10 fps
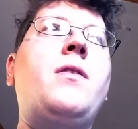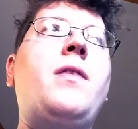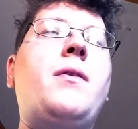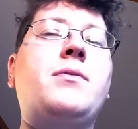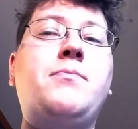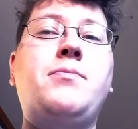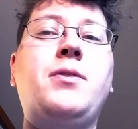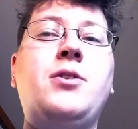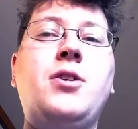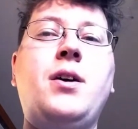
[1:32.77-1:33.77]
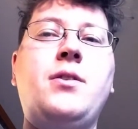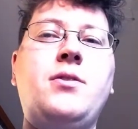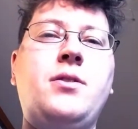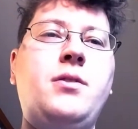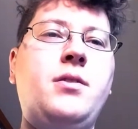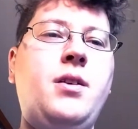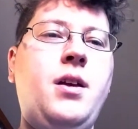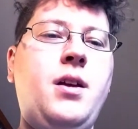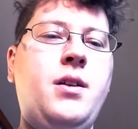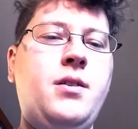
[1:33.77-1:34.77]
that was pretty challenging,
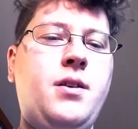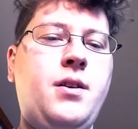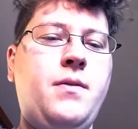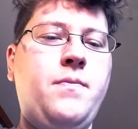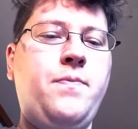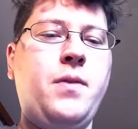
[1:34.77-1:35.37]
and I